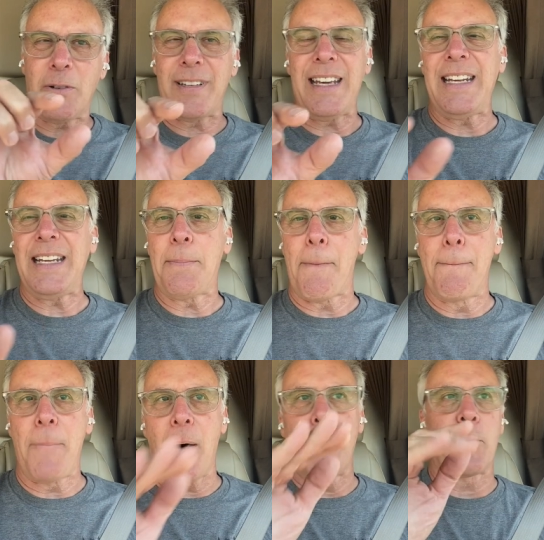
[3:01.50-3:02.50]
teeny
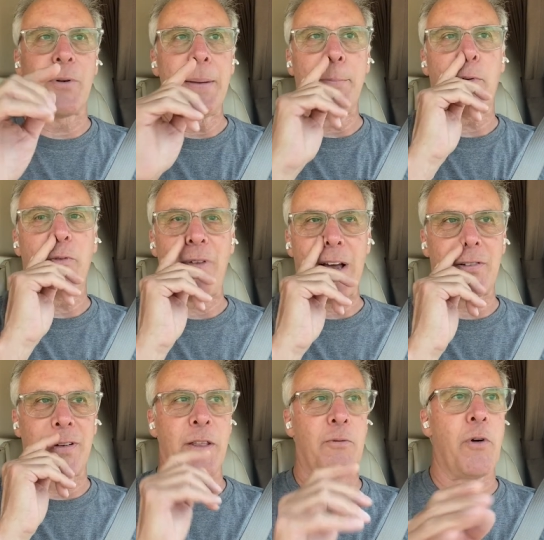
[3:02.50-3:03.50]
bump or
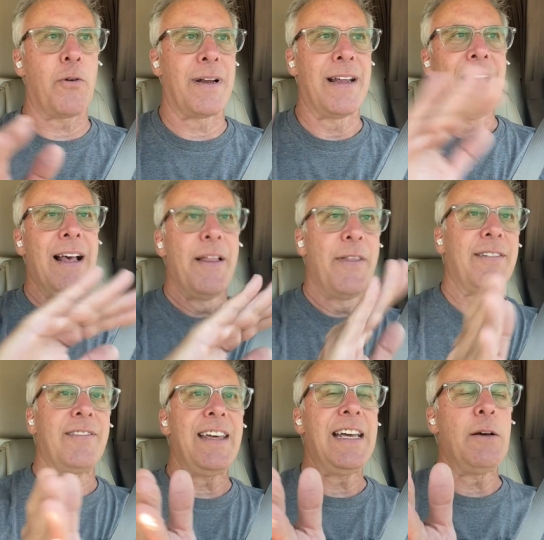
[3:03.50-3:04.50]
imperfection in the road.
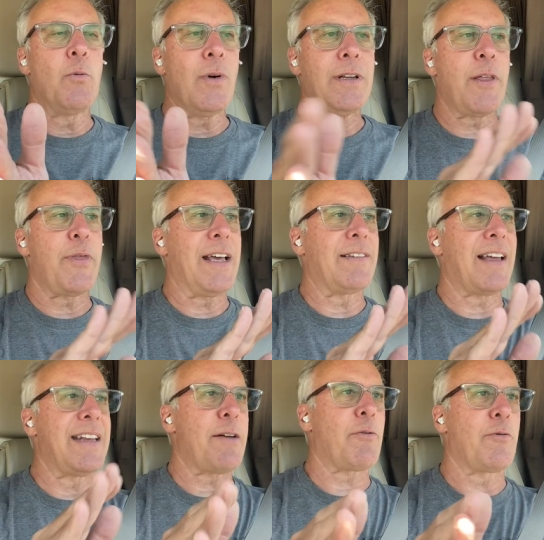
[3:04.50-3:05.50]
This thing, one of the things I
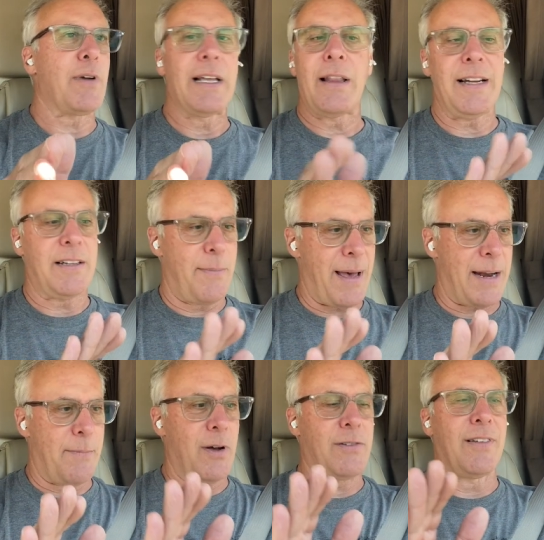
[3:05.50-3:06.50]
never really liked about
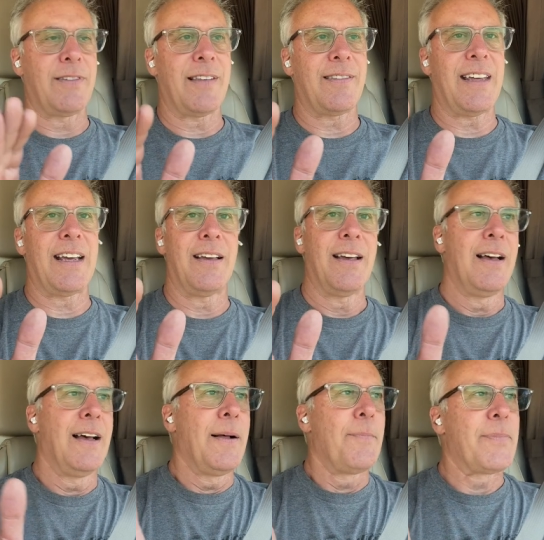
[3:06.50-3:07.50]
it much is this thing,
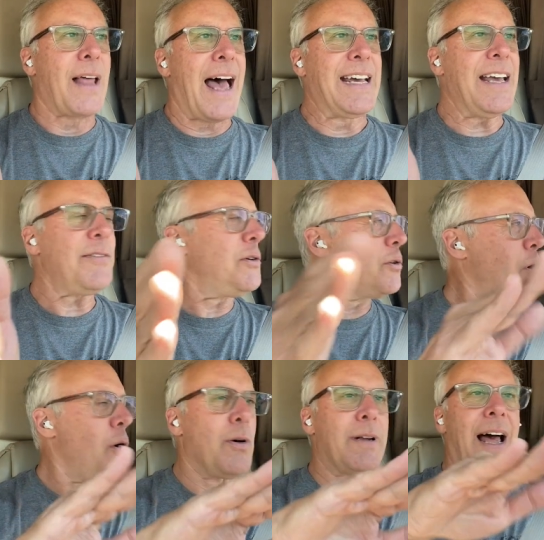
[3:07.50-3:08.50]
I guess you
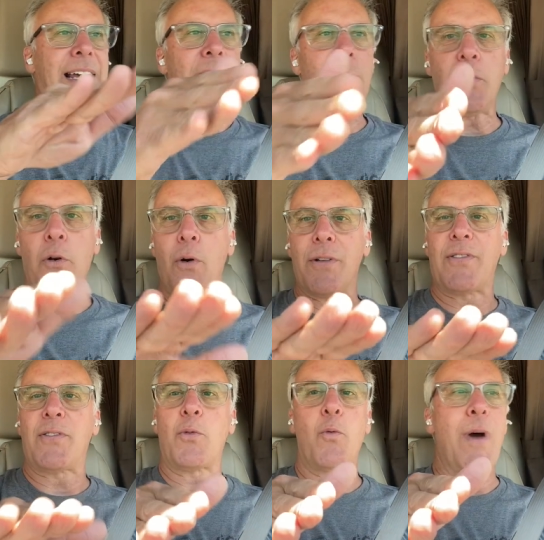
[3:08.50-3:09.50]
call it, I guess you call it
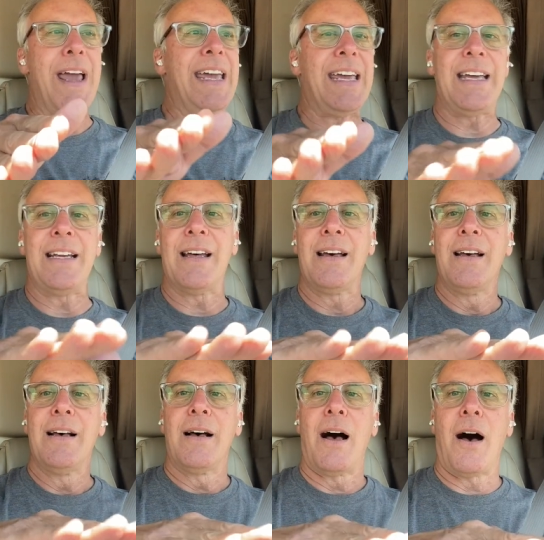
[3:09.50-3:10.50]
sway.
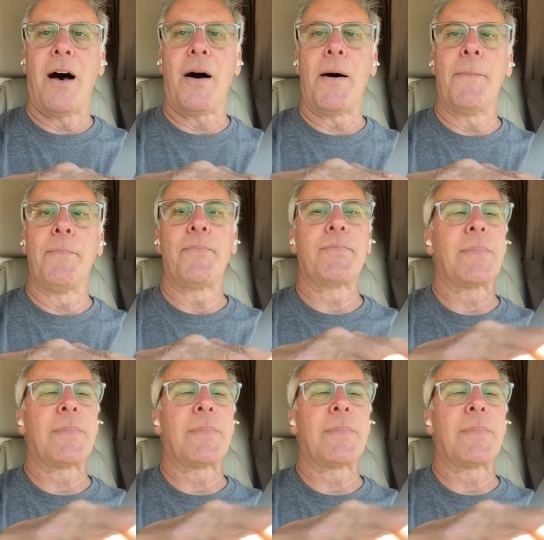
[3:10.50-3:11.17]
Um,